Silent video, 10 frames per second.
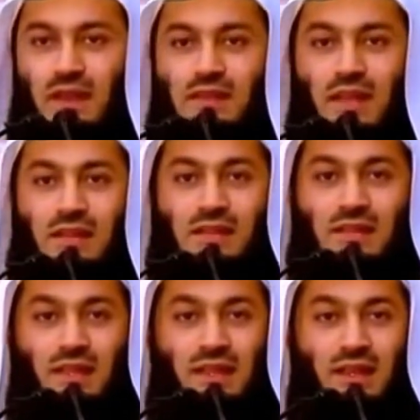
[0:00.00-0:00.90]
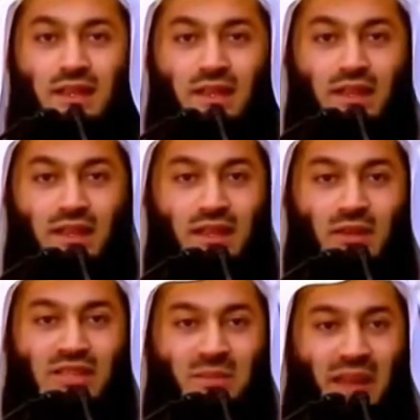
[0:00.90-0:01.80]
He says, there
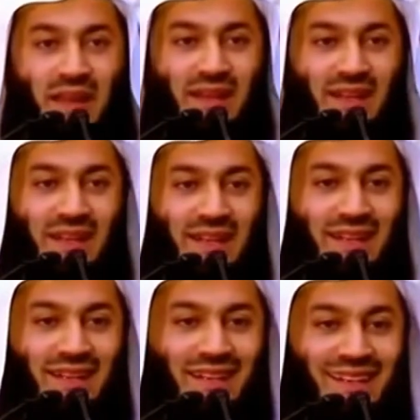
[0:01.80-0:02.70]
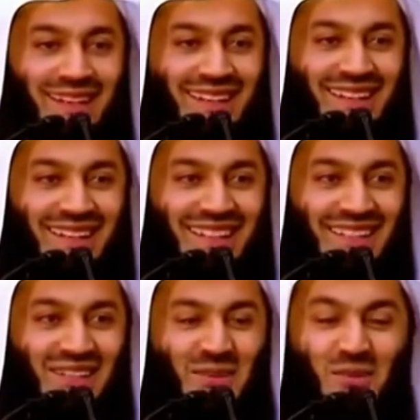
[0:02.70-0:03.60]
was a man
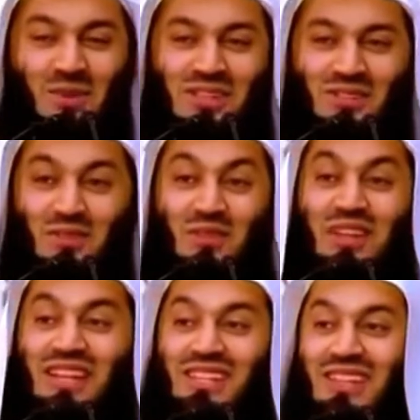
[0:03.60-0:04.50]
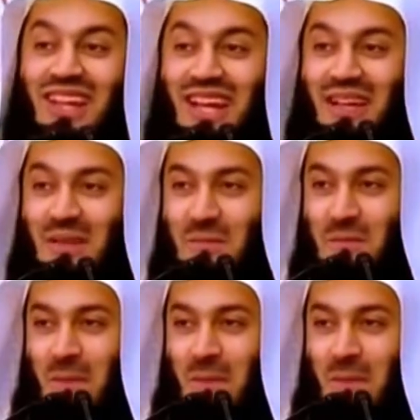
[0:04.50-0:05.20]
who was fulfilling salah.